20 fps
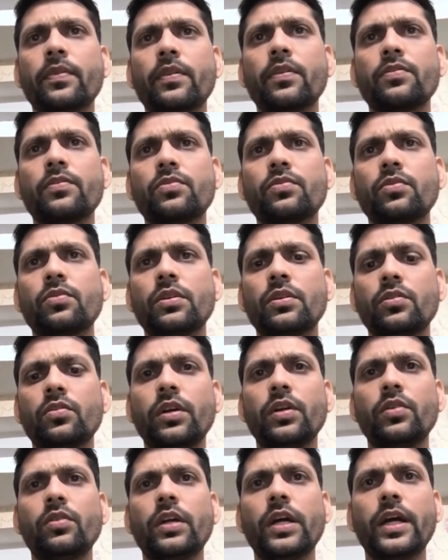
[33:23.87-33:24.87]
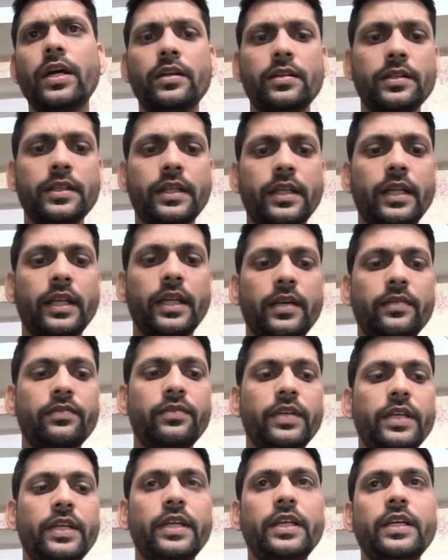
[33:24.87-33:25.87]
So we're going to write city name we
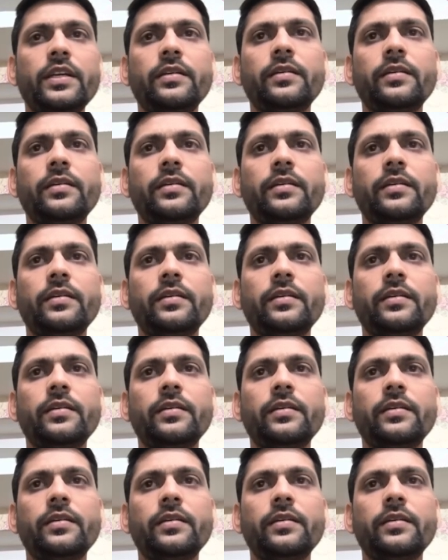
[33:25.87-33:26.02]
need.